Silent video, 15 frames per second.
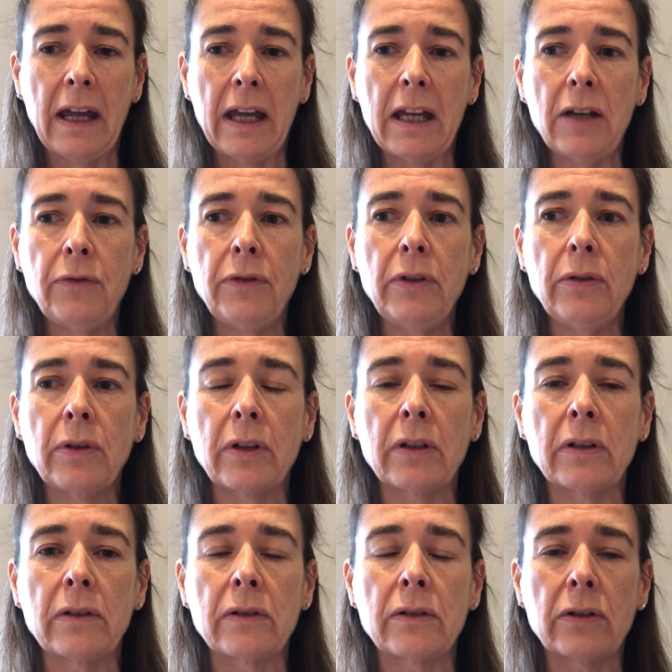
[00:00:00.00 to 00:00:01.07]
If you
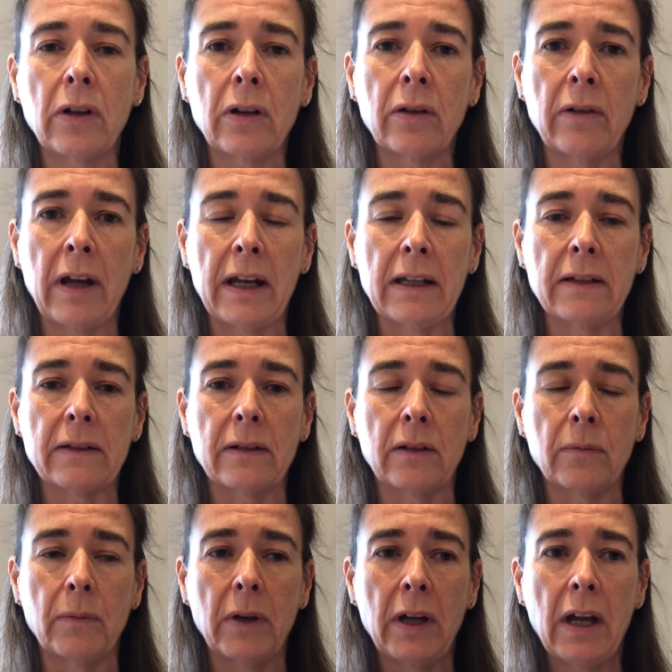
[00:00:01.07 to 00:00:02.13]
can tolerate
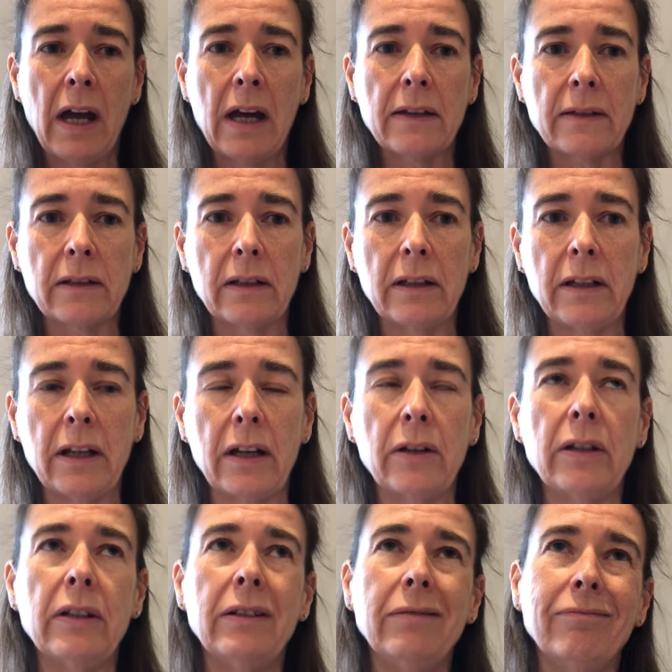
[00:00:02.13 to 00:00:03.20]
some, you
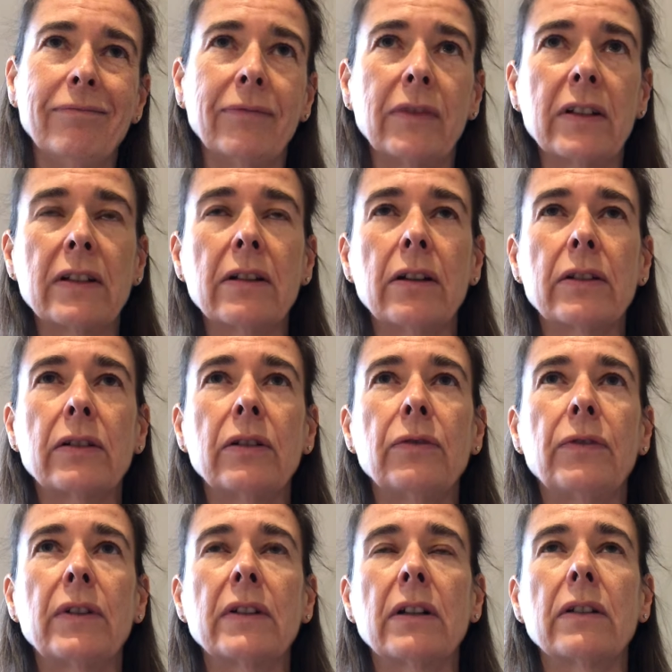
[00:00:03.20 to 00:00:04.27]
know, there's lots
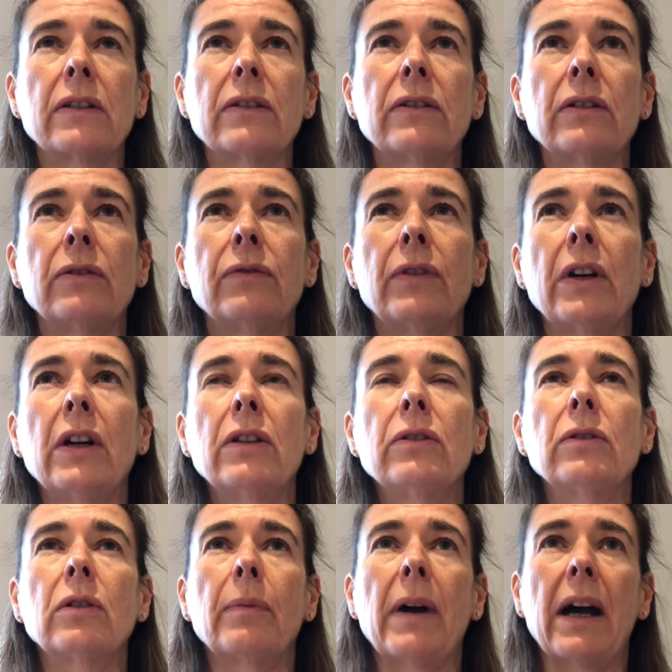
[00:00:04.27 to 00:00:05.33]
of sort of
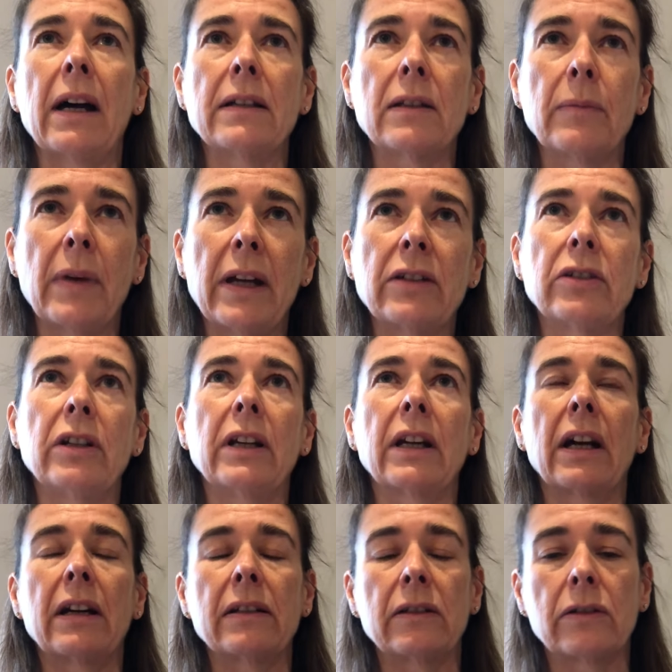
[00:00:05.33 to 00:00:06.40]
talk about isometric,
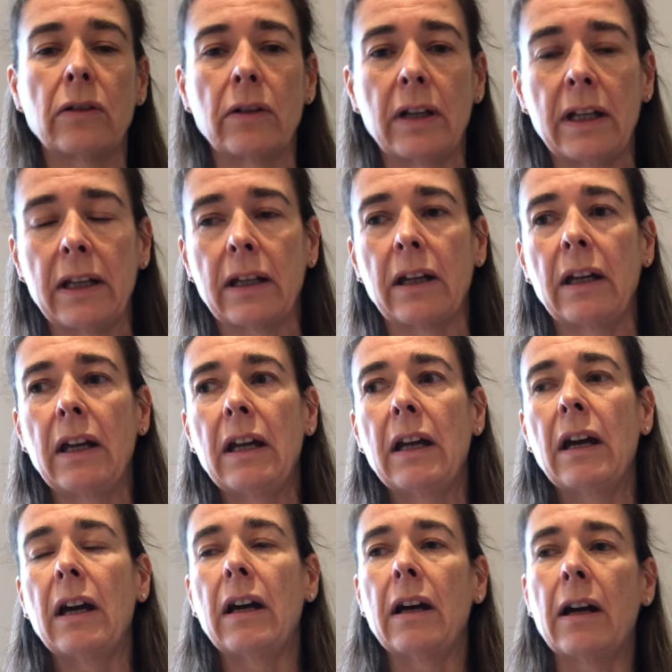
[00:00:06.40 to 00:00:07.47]
isotonic,
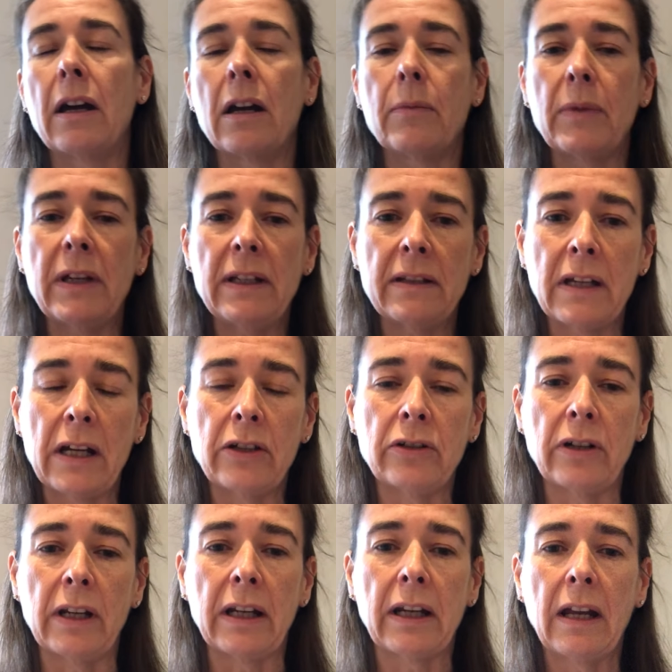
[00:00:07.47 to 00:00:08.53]

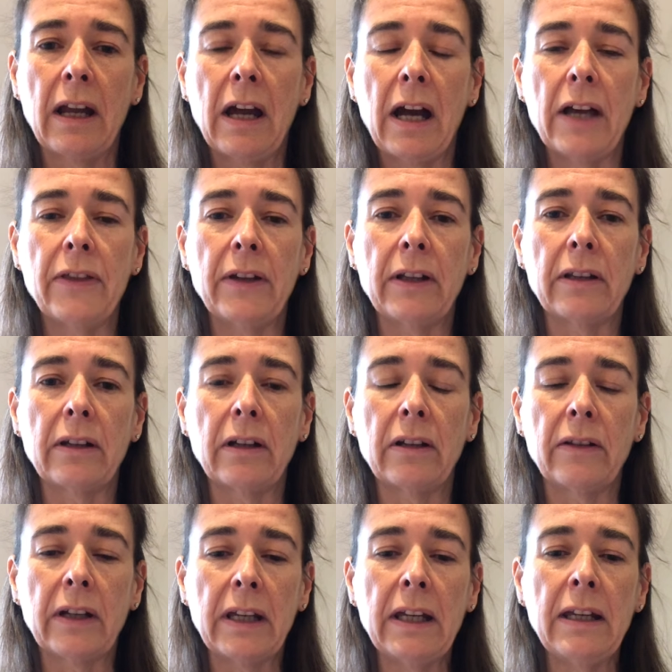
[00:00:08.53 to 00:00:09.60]
eccentric. I think
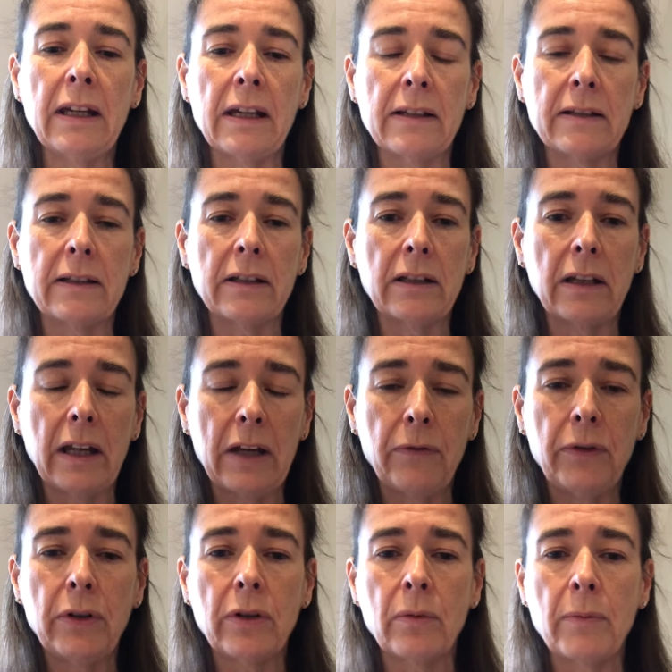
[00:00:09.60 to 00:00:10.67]
the key is, if
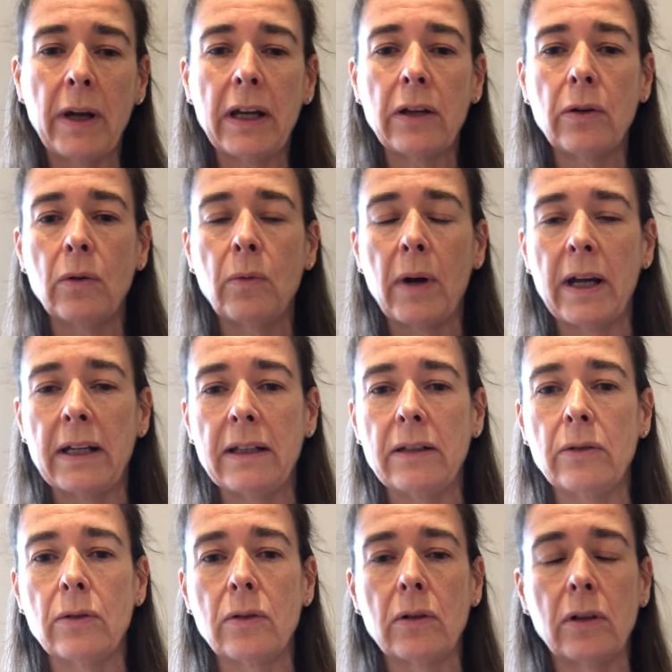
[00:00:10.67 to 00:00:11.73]
you can make your weight,
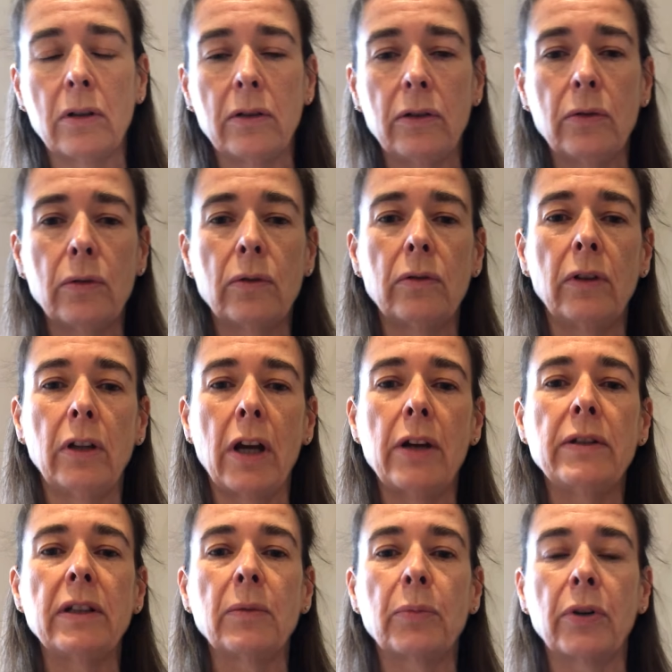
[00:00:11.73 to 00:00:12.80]
your
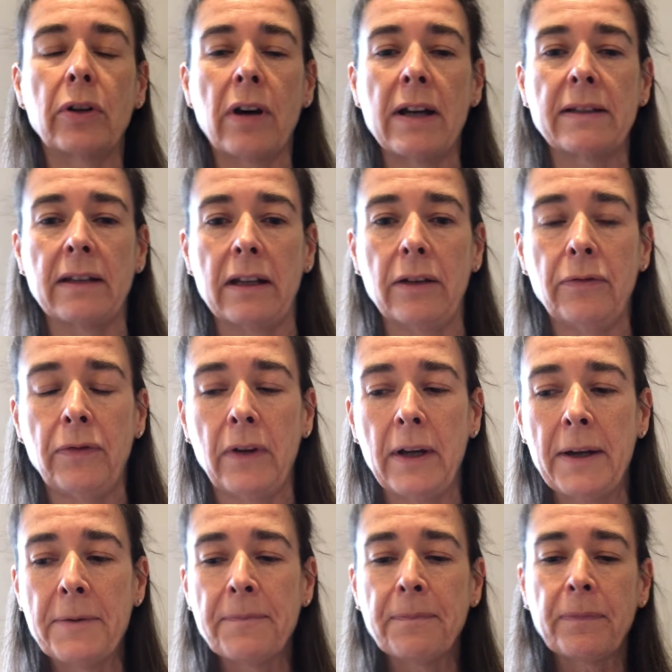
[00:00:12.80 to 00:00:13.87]
loading progressive,
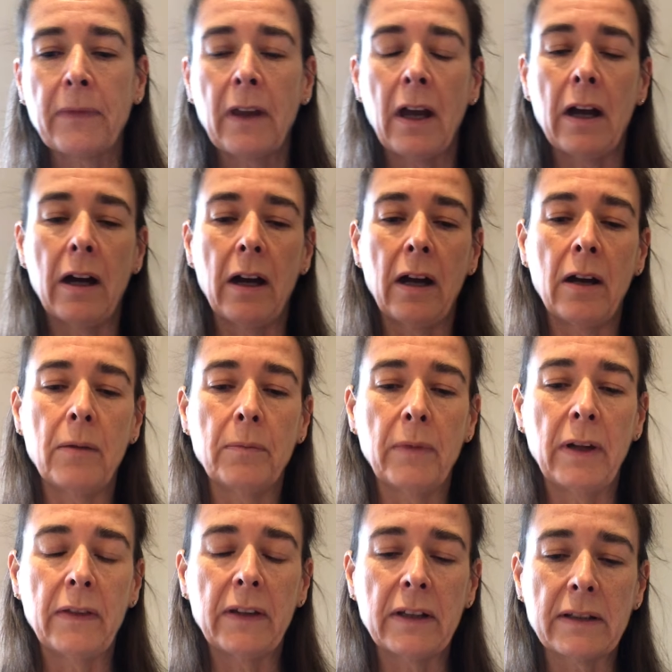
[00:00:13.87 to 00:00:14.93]

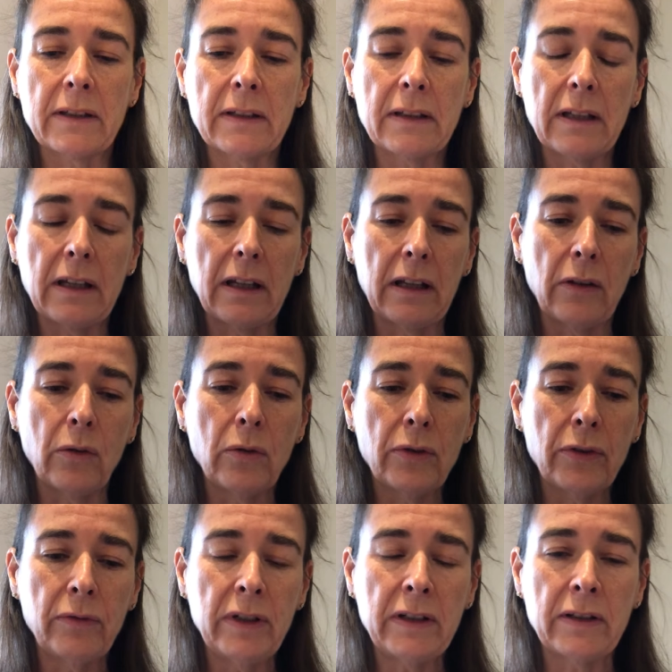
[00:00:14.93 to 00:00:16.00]
there's all
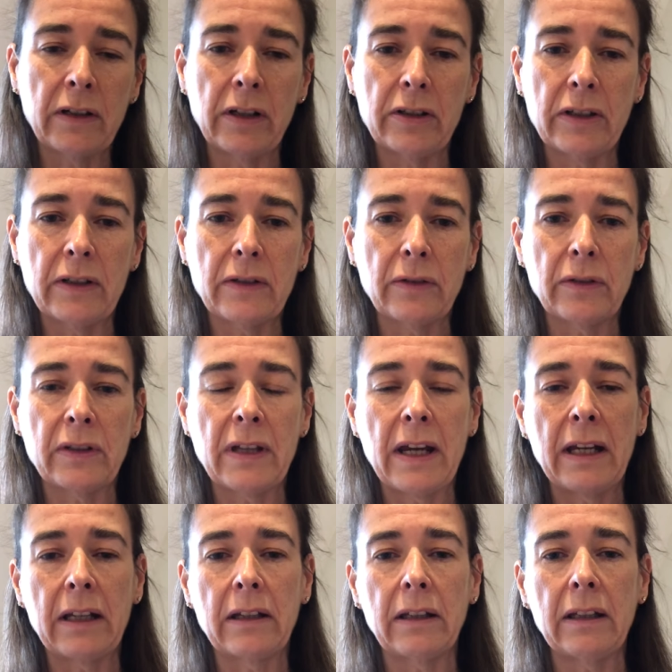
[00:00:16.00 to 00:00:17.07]
the research is sort of
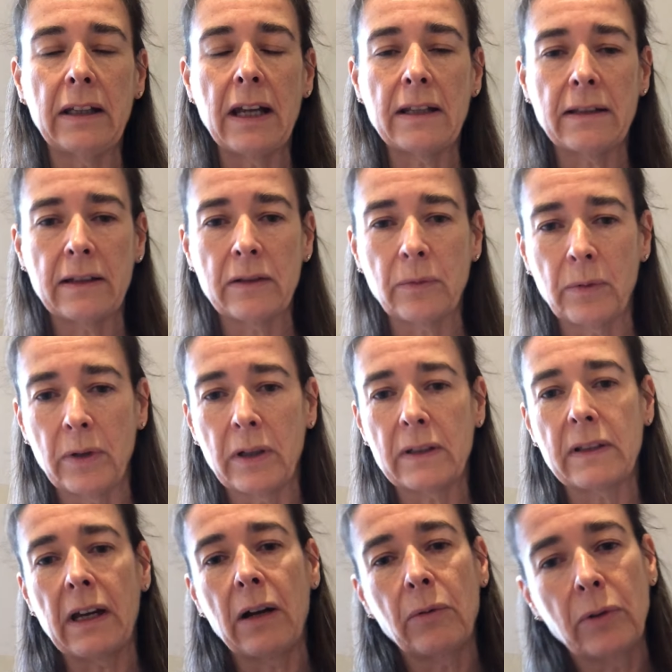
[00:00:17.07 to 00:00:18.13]
saying, yes, this
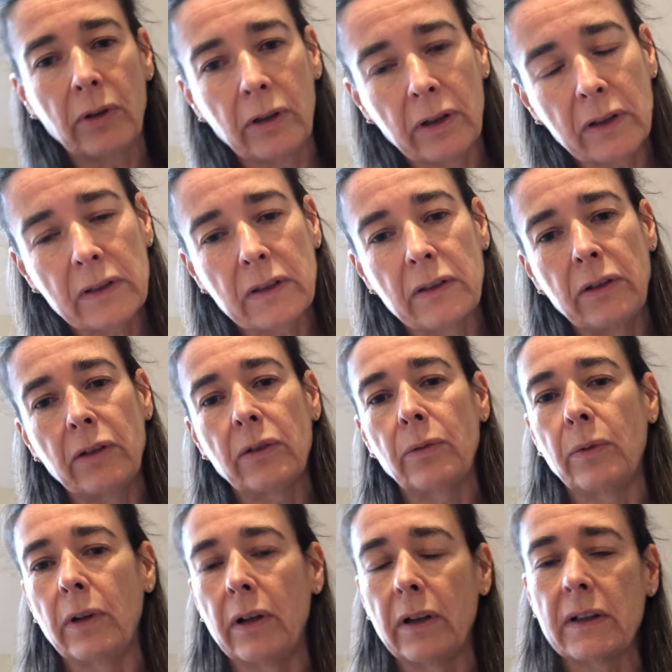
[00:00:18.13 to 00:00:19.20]
works, that works, the other
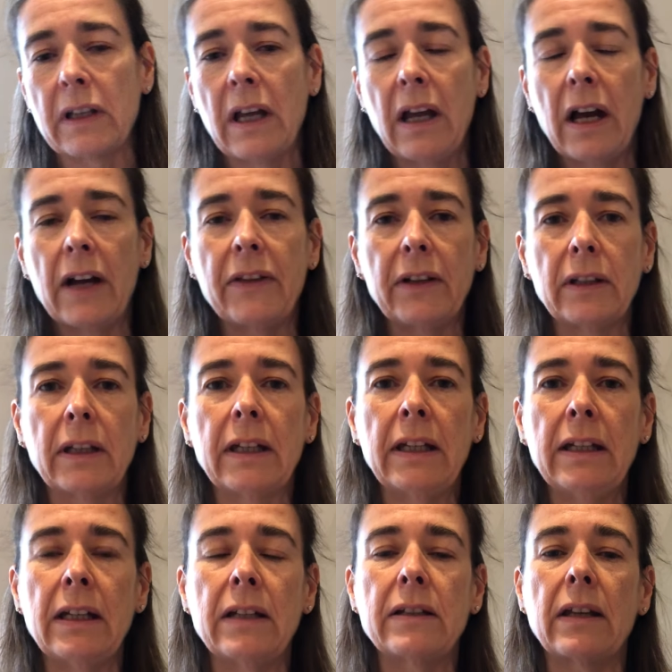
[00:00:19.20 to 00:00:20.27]
works. I think the
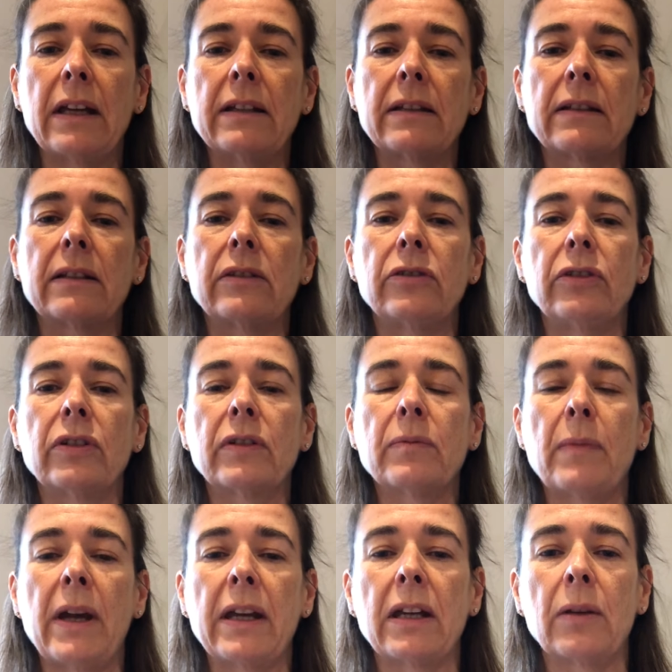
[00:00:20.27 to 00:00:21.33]
key is just
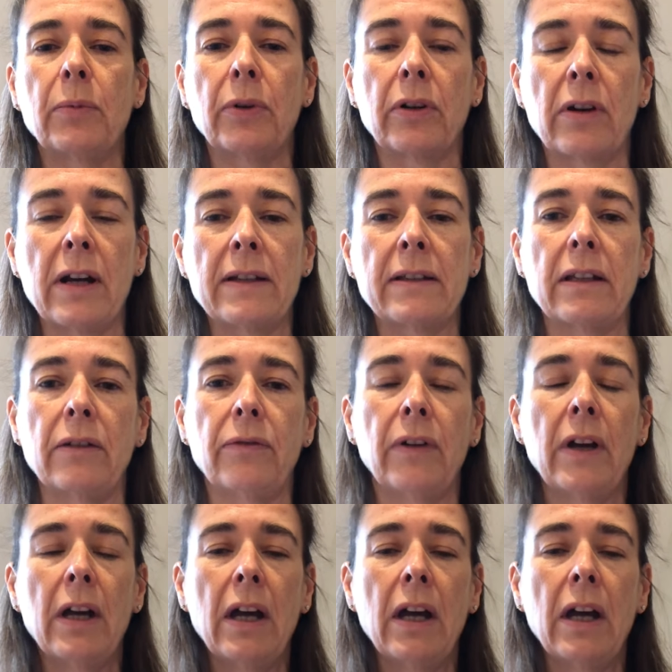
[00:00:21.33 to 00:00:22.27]
make it progressive.